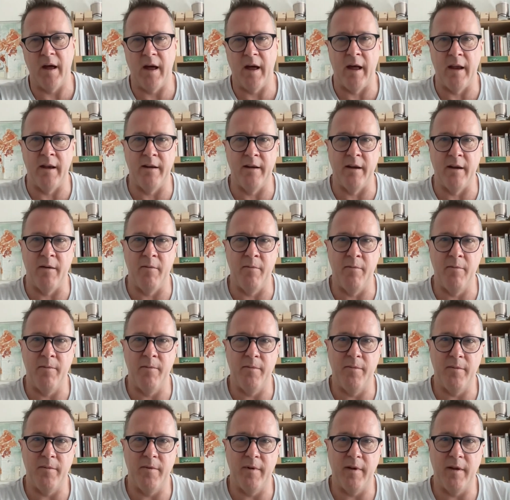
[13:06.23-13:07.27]
And
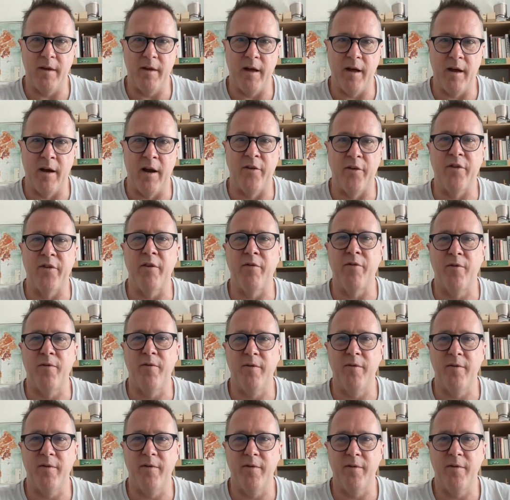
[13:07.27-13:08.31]
I said,
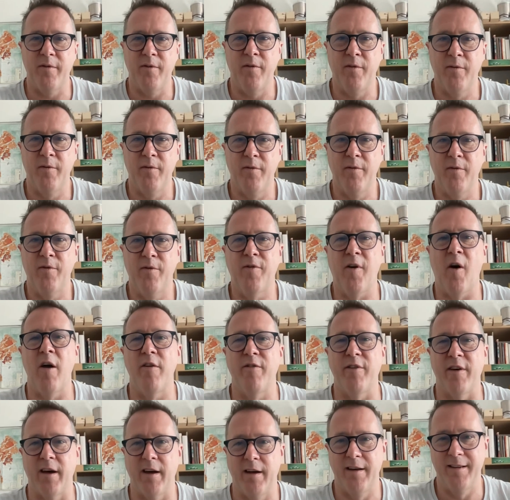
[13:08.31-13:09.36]

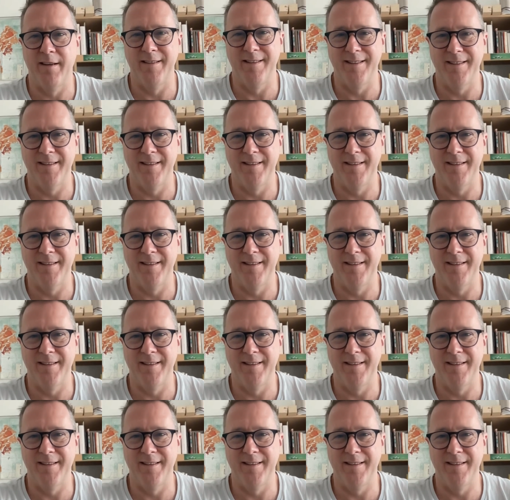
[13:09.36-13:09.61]
fiver.